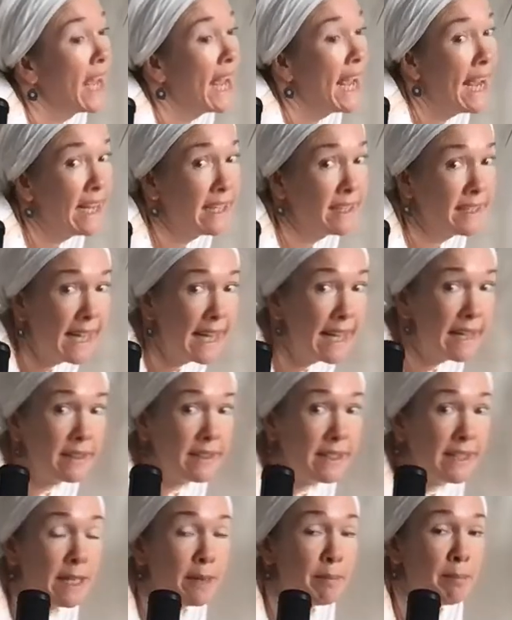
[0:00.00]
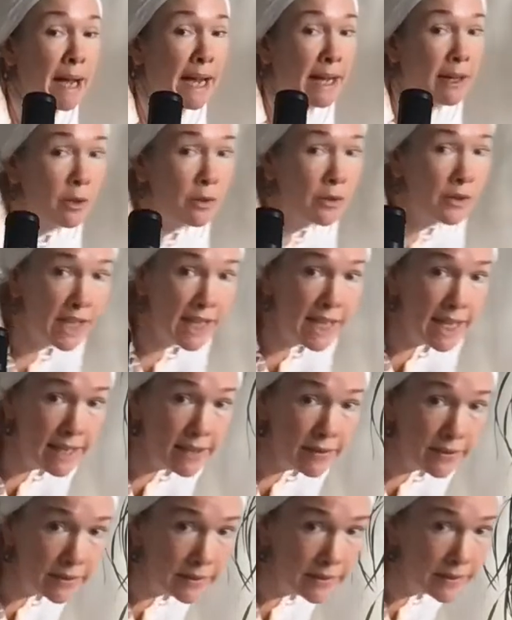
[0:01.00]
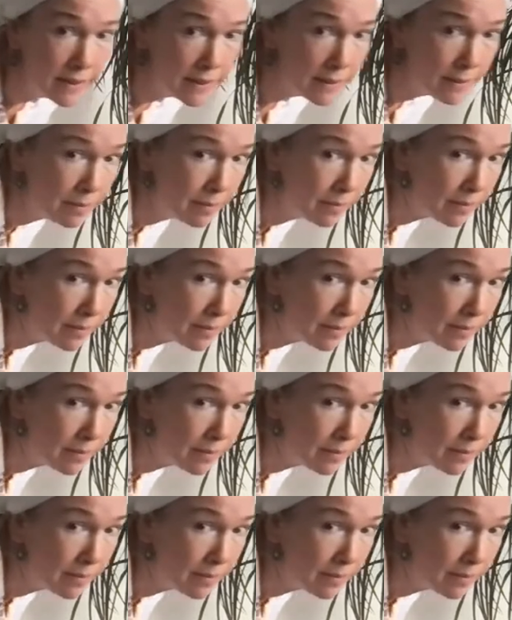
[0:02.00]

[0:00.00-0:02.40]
Exhale, sit back on the heels.